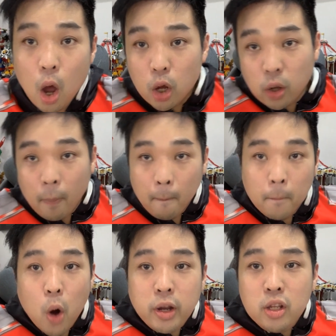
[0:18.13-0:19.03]
Good
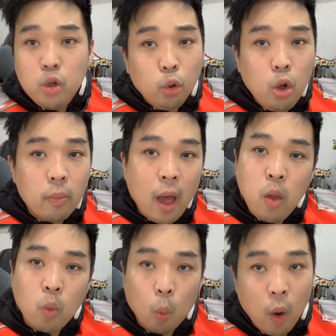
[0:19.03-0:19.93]
morning YouTube
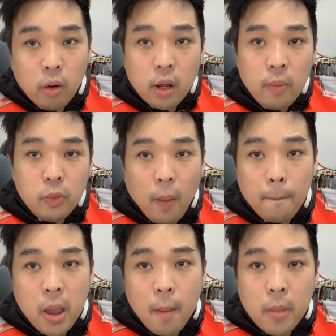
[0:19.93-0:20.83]
and welcome to
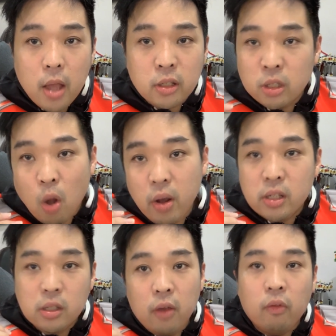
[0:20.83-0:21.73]
Beaman
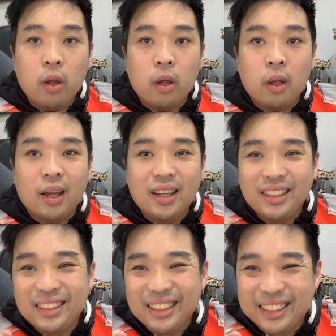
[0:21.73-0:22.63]
ToysTV.
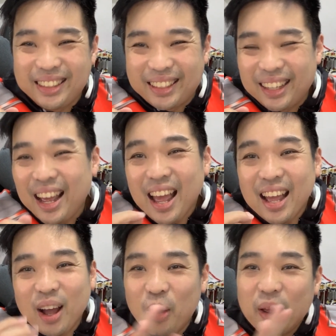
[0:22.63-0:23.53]

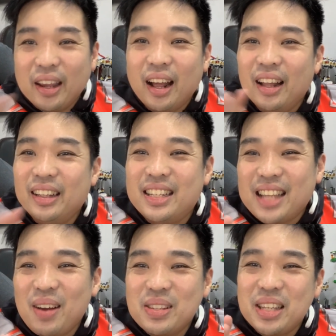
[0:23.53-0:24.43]
Okay, the
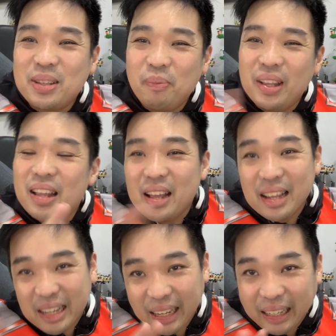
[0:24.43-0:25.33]
sounds is a bit
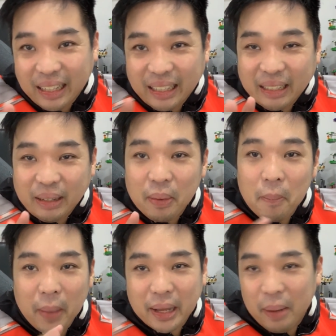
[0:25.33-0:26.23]

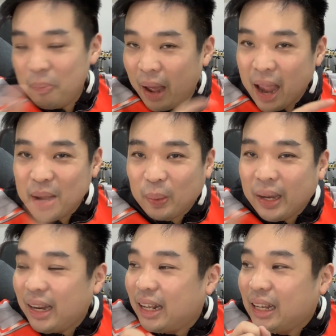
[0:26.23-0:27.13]
makeup. Anyway,